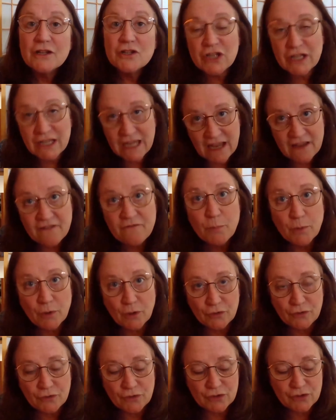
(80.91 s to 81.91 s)
she gave
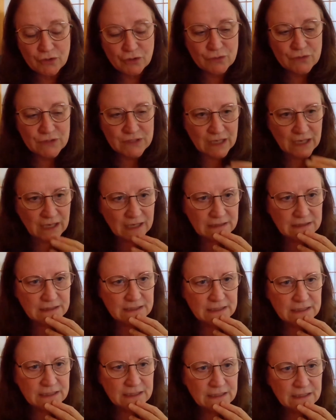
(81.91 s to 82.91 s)
birth to two
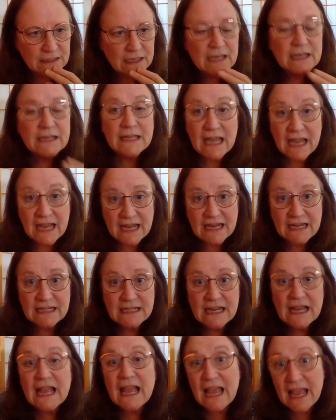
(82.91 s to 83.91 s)
sons,
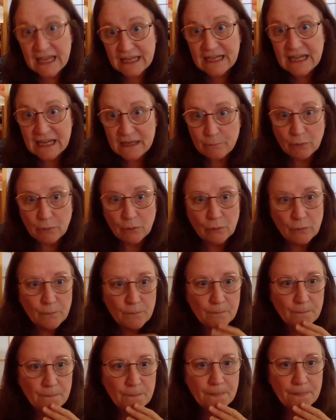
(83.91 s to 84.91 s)
Cain and Abel.